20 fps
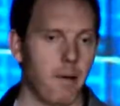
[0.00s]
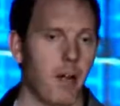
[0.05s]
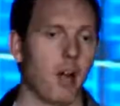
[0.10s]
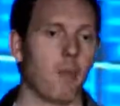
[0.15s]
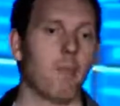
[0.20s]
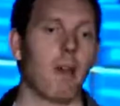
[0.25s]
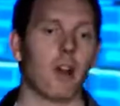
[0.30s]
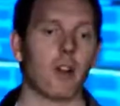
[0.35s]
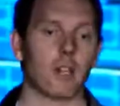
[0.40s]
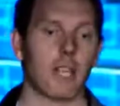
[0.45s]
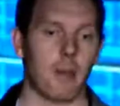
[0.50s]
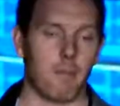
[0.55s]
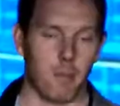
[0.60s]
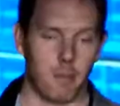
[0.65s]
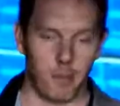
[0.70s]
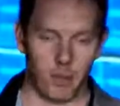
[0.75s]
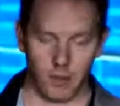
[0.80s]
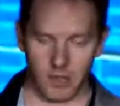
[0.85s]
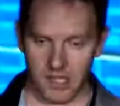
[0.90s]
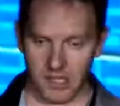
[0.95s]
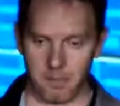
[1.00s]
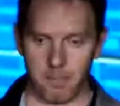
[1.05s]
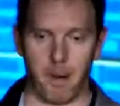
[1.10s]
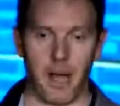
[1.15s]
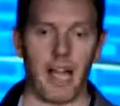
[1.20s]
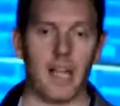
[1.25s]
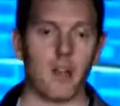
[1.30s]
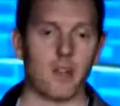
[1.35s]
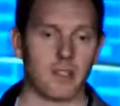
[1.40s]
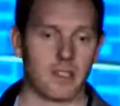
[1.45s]
bare metal capabilities,
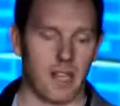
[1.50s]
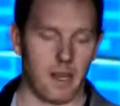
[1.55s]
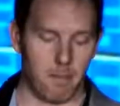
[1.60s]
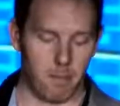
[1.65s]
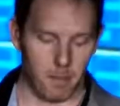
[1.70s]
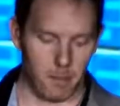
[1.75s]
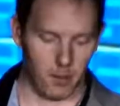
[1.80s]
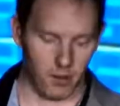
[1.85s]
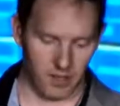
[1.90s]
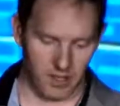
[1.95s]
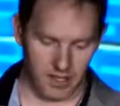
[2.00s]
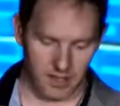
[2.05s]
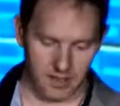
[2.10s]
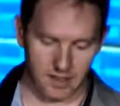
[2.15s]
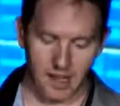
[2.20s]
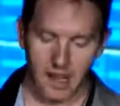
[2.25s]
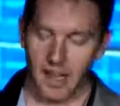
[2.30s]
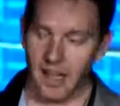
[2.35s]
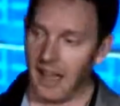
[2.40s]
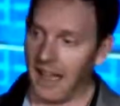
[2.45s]
BIOS capabilities.